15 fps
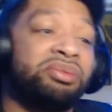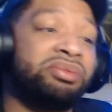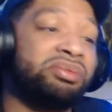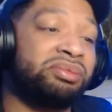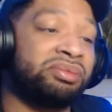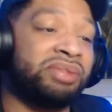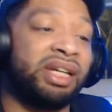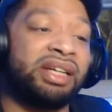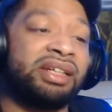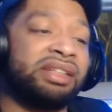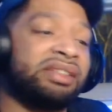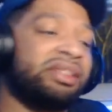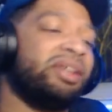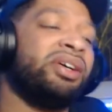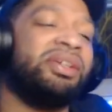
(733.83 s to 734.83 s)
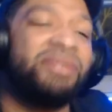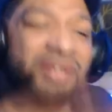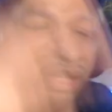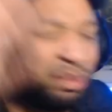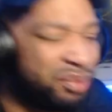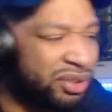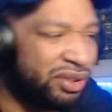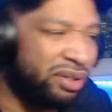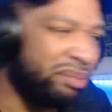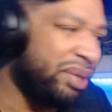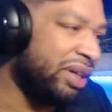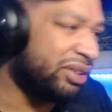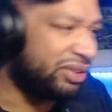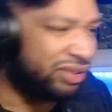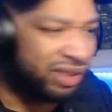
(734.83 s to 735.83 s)
Like, don't even let me know
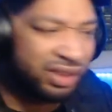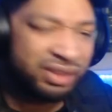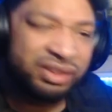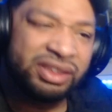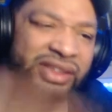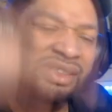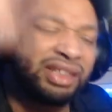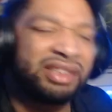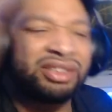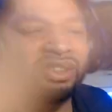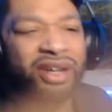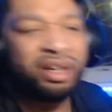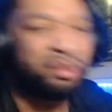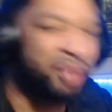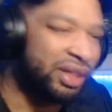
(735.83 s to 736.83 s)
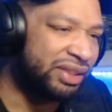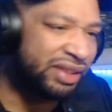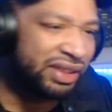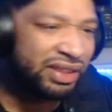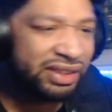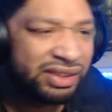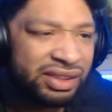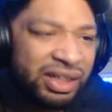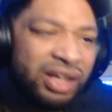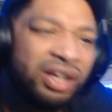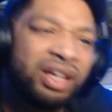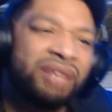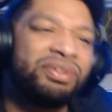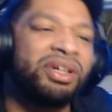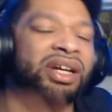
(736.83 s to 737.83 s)
about Drugs. Just let's talk about this.
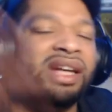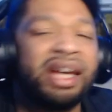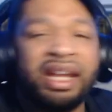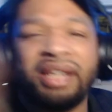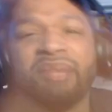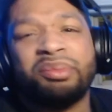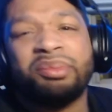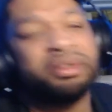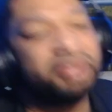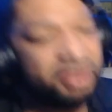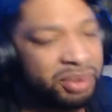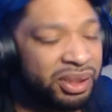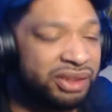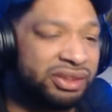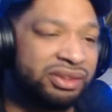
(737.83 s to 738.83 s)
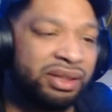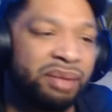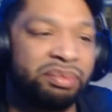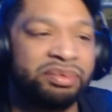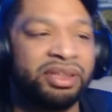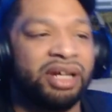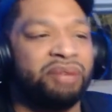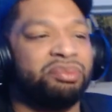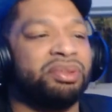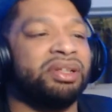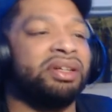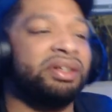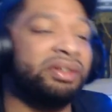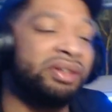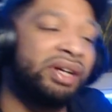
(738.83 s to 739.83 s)
If y'all got any more requests, drop them down
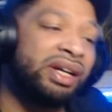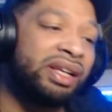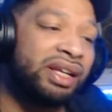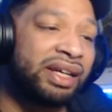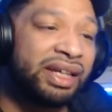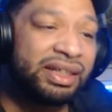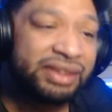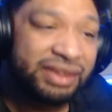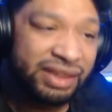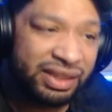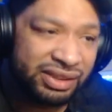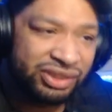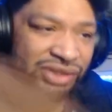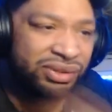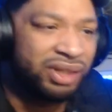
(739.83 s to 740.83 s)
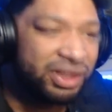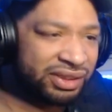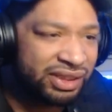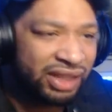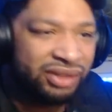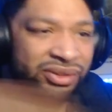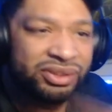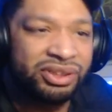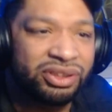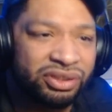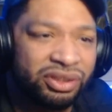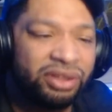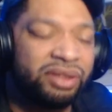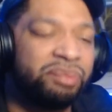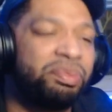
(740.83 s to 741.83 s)
below. Like I said, Drugs, I know it's the
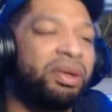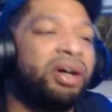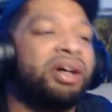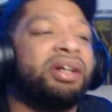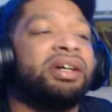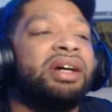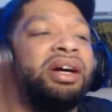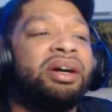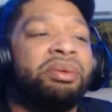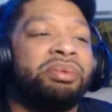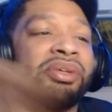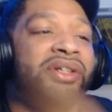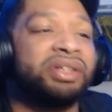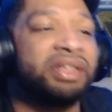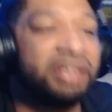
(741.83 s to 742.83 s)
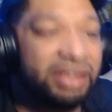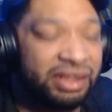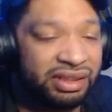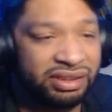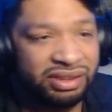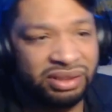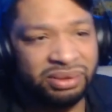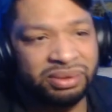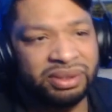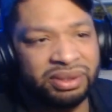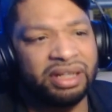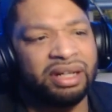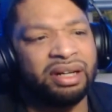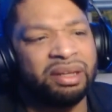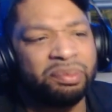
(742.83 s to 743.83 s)
third part. We're gonna get into
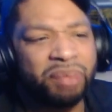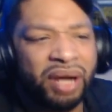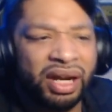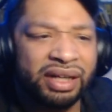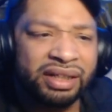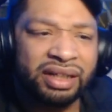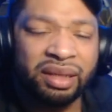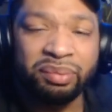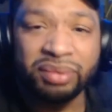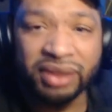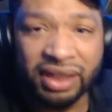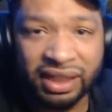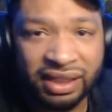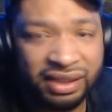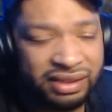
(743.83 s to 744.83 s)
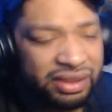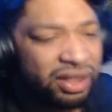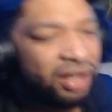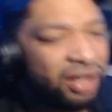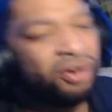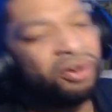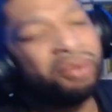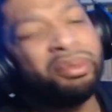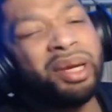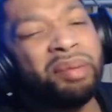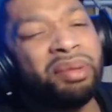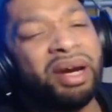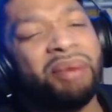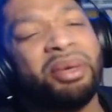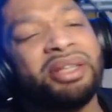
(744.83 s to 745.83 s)
it probably in a couple days. Or
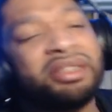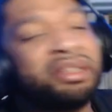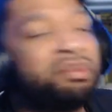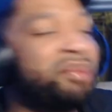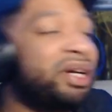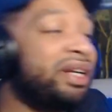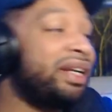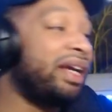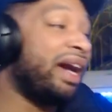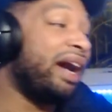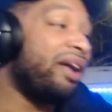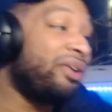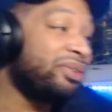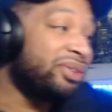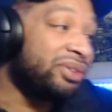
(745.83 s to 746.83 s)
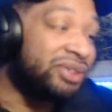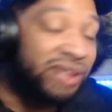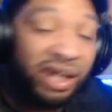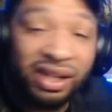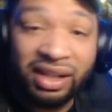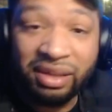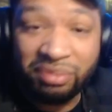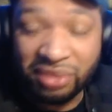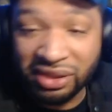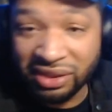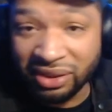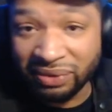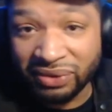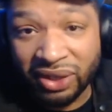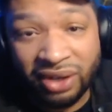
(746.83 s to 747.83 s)
maybe I'll wait till Monday. I don't know. Y'all let me
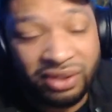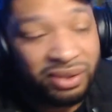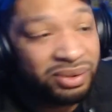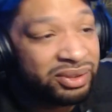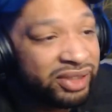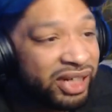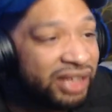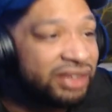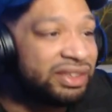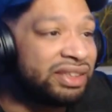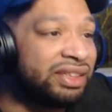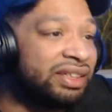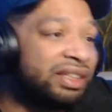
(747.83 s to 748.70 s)
know. If y'all go crazy